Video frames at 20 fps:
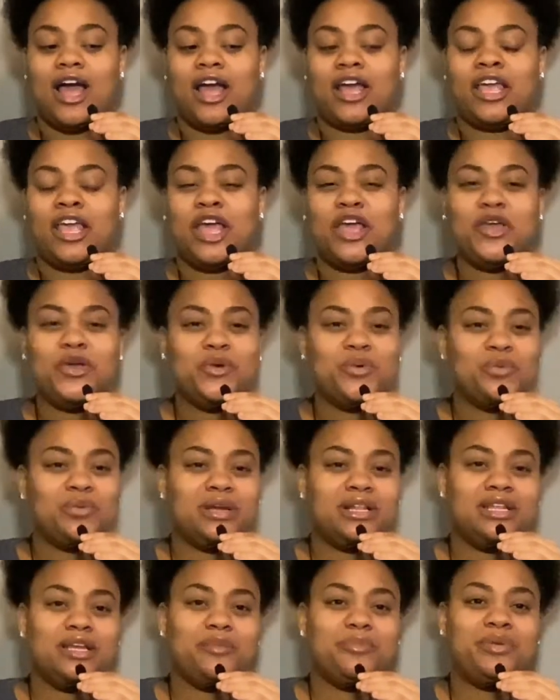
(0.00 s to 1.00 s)
can you
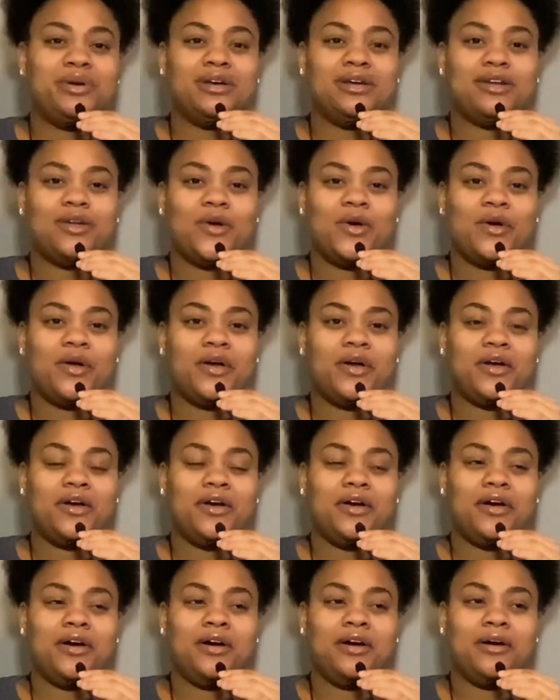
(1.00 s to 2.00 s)
really put
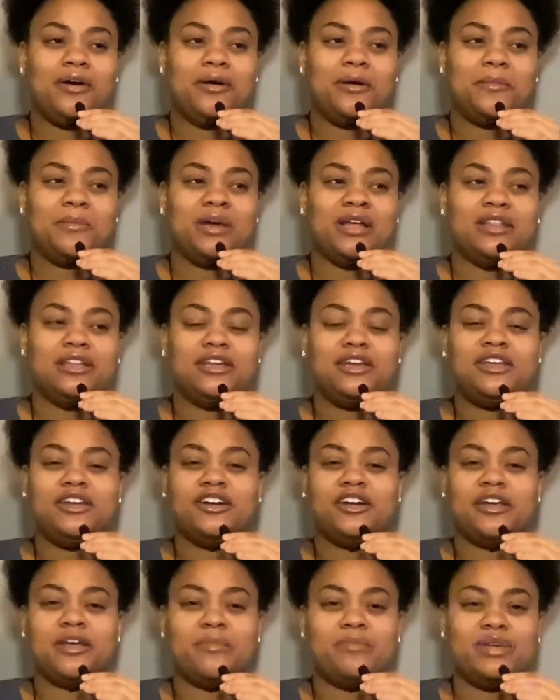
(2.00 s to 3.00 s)
a linear
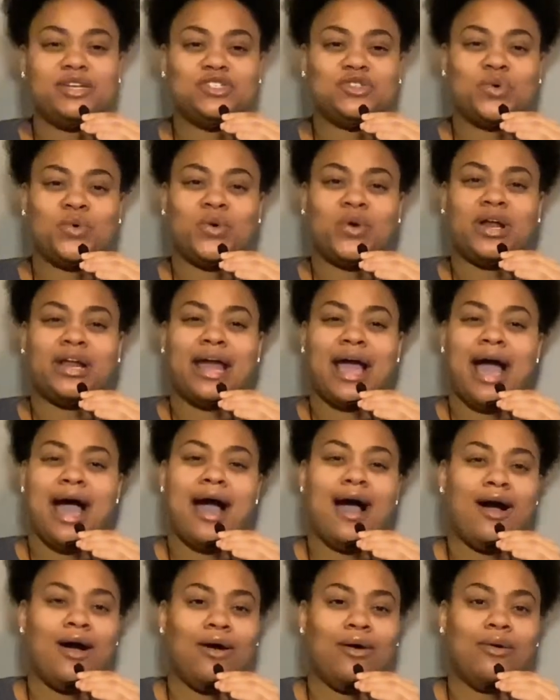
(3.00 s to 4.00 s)
image on
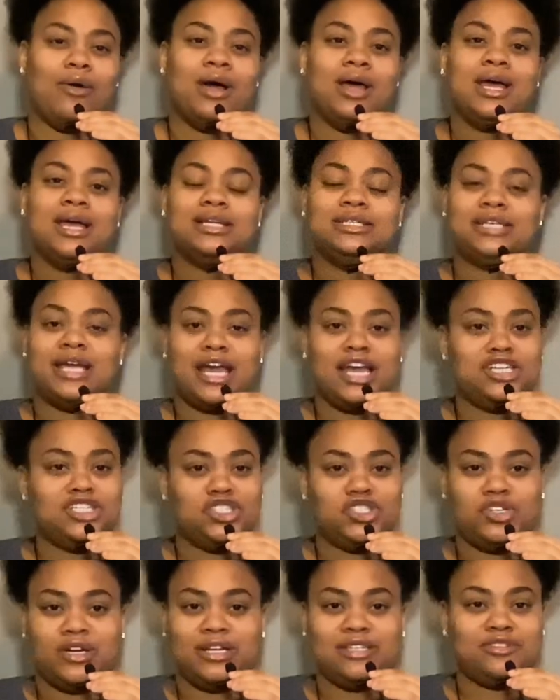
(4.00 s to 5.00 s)
how change
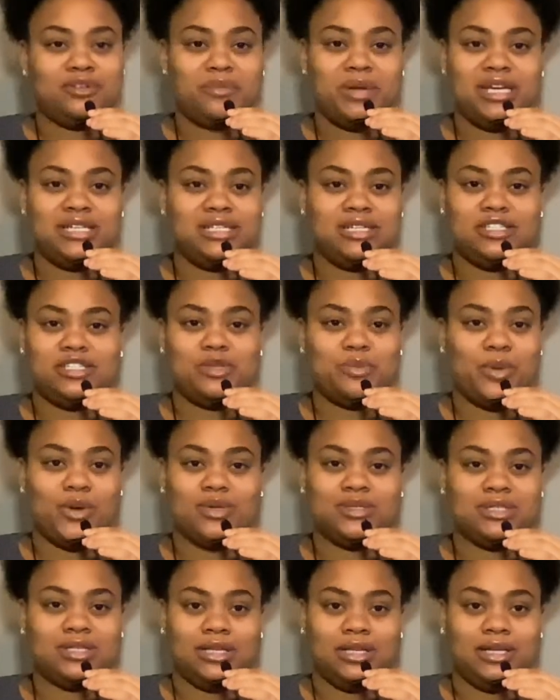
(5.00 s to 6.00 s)
and transformation is
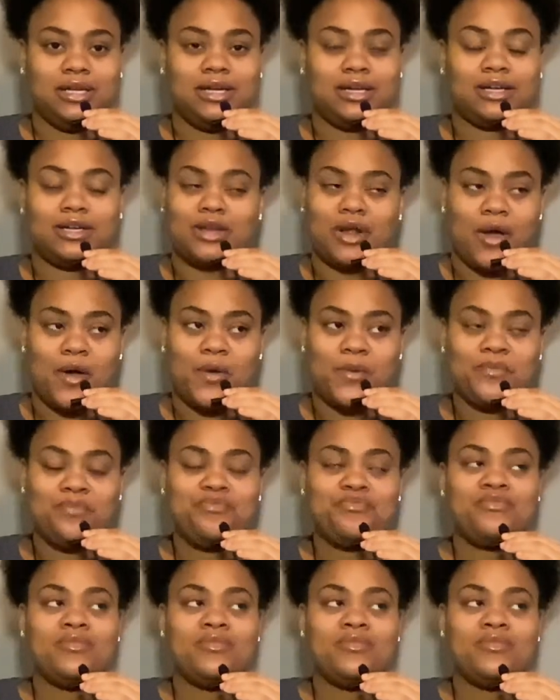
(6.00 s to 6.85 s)
supposed to look? No.